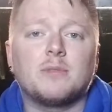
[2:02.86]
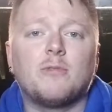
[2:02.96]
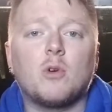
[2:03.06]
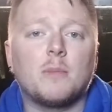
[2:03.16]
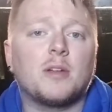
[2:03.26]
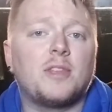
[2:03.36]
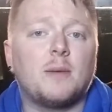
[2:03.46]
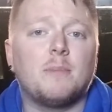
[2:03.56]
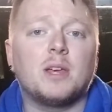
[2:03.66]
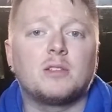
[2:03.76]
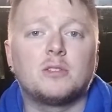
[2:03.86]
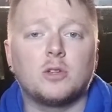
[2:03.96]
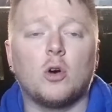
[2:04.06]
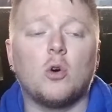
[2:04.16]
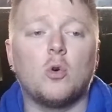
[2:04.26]
before about them being
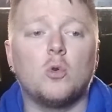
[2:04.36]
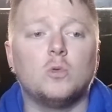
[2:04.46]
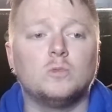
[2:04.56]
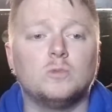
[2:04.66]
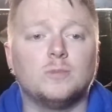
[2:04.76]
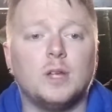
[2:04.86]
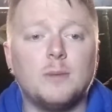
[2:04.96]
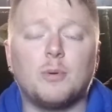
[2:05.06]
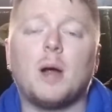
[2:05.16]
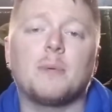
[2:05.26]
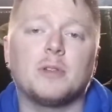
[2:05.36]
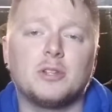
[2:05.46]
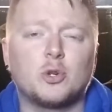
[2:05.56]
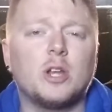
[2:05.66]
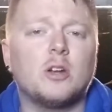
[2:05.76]
so improperly
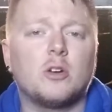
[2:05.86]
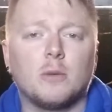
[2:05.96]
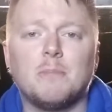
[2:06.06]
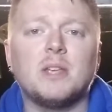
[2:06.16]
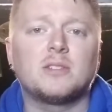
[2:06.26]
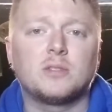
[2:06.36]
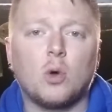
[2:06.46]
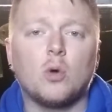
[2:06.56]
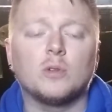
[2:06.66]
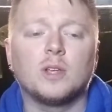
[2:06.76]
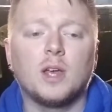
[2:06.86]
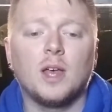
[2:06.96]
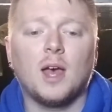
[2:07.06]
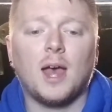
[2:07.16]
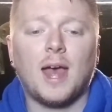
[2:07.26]
treated or missold.
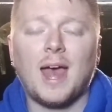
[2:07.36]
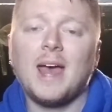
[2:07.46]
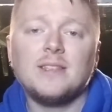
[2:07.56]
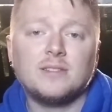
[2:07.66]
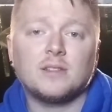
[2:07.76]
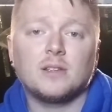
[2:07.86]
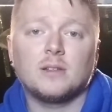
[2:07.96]
As